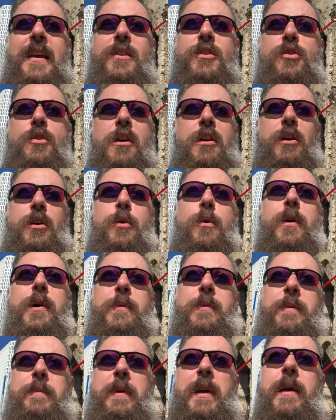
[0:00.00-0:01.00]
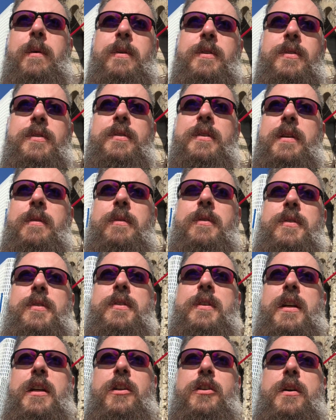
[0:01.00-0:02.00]
struck a chord with me. It
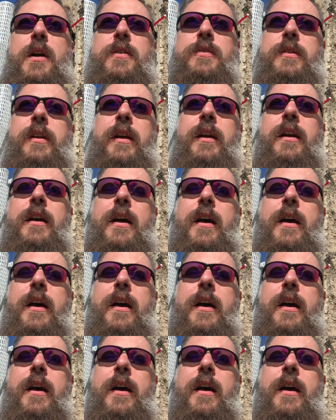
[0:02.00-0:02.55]
was interesting.